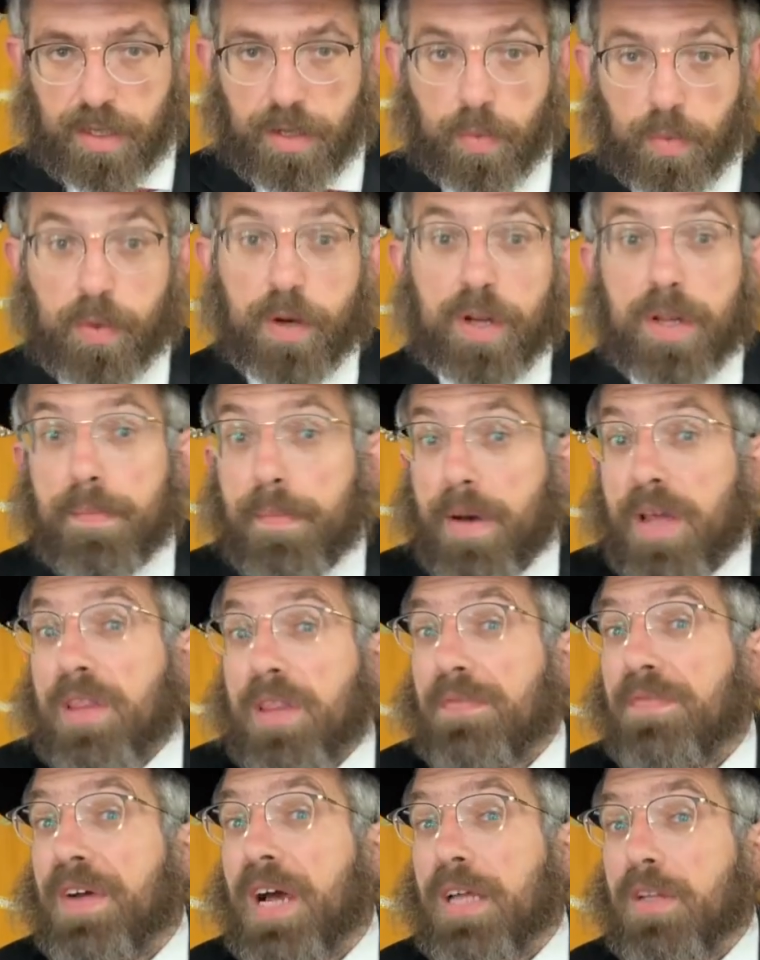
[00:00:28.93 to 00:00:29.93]
We are in the month
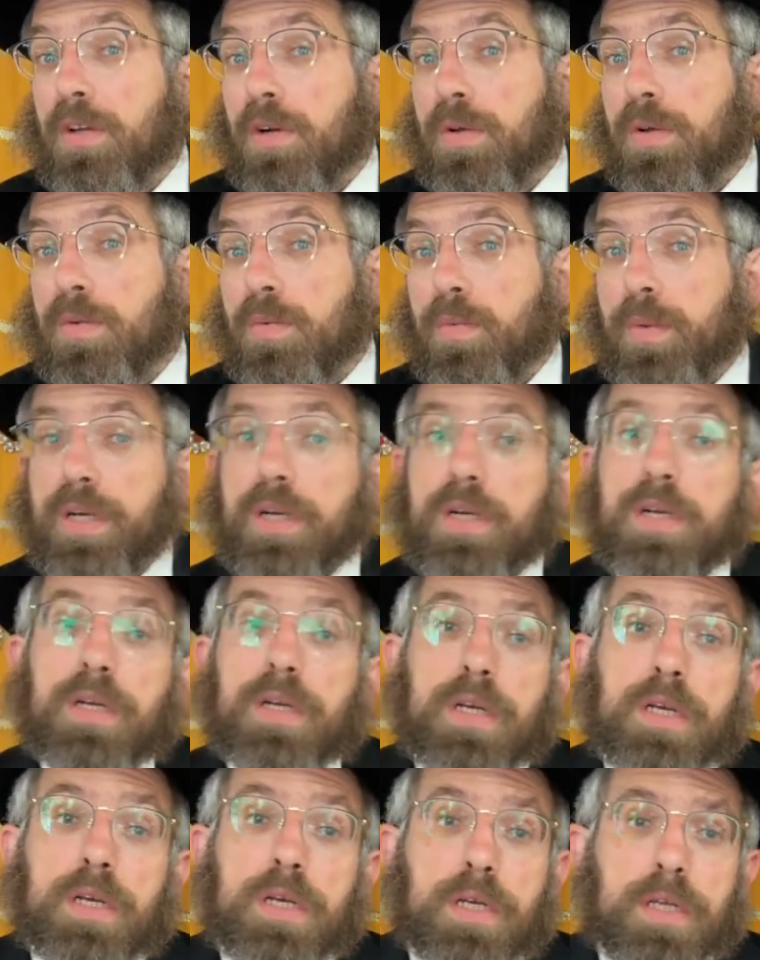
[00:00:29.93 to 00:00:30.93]
of Elul, where
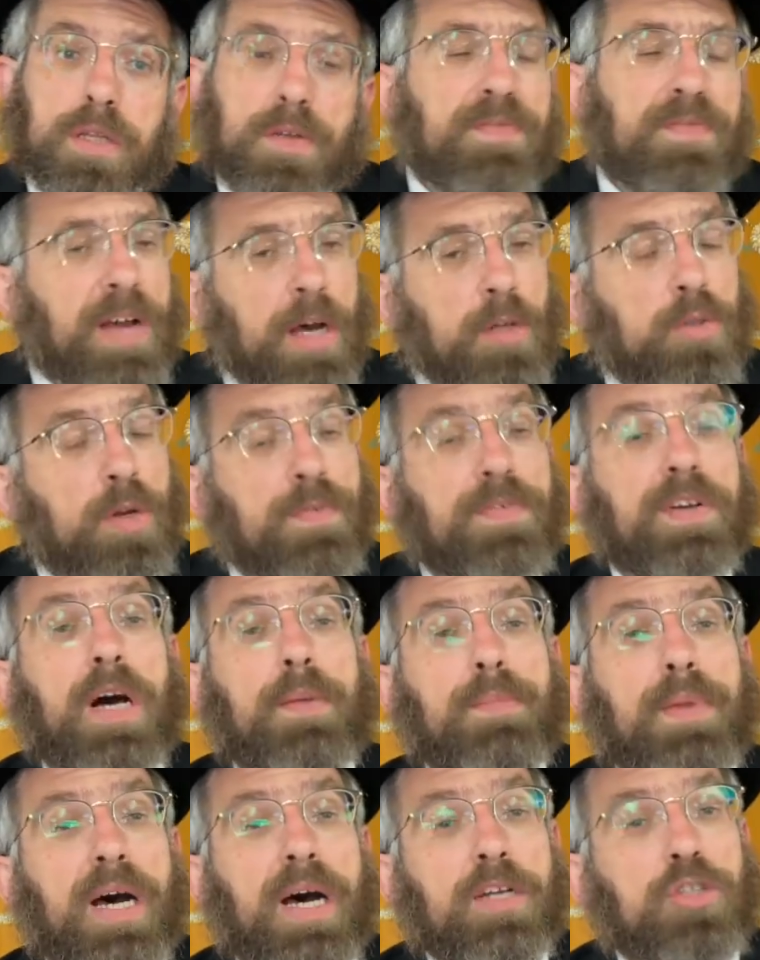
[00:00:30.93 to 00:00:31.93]
the founder of
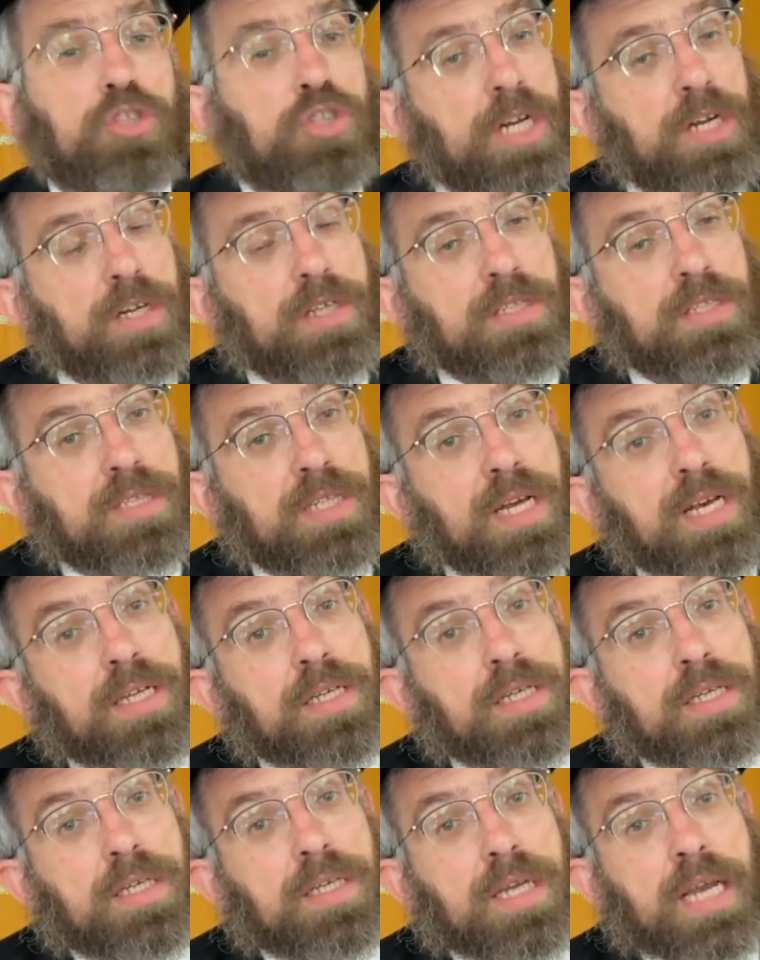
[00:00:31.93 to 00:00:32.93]
Chabad shares
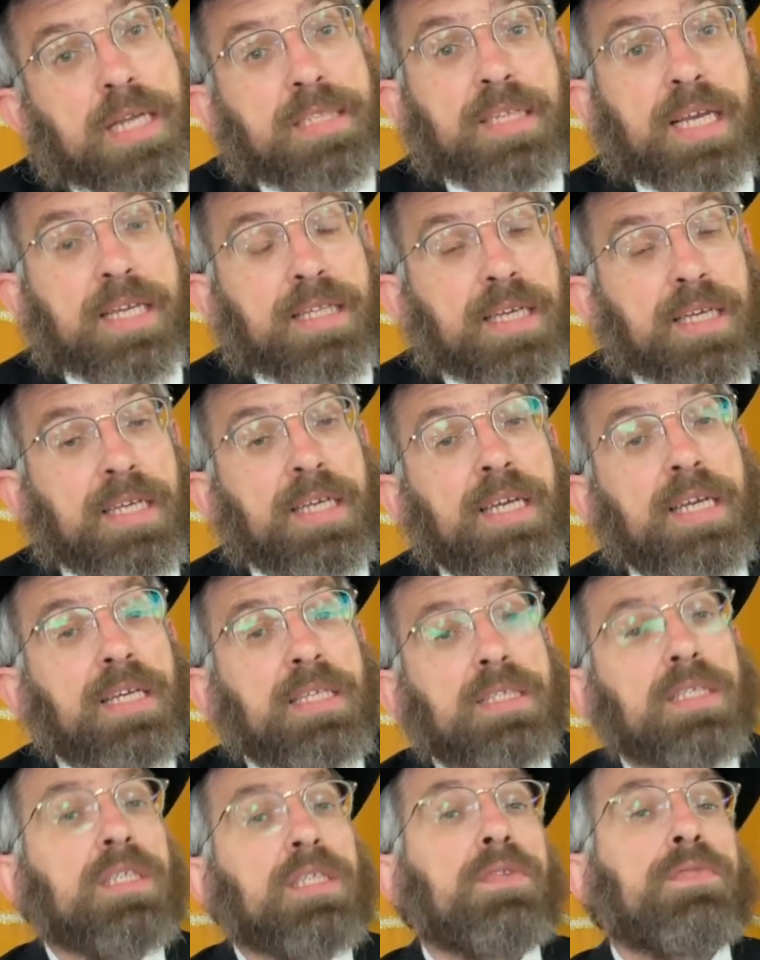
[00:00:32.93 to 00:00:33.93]
that it's like the king
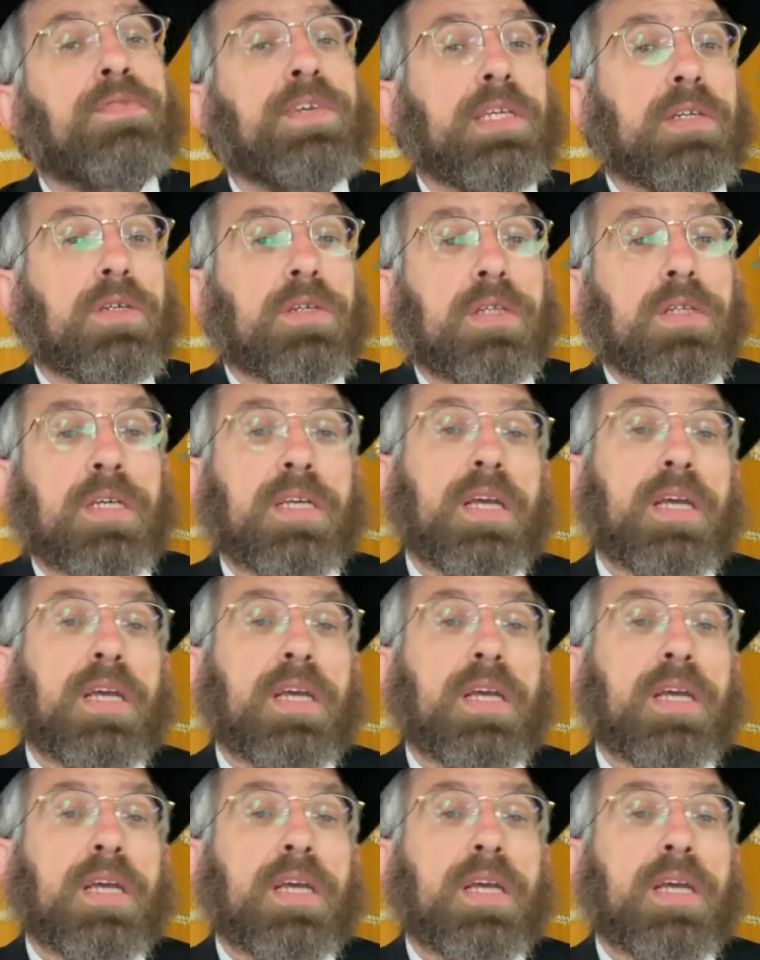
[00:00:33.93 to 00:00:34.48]
is in the field.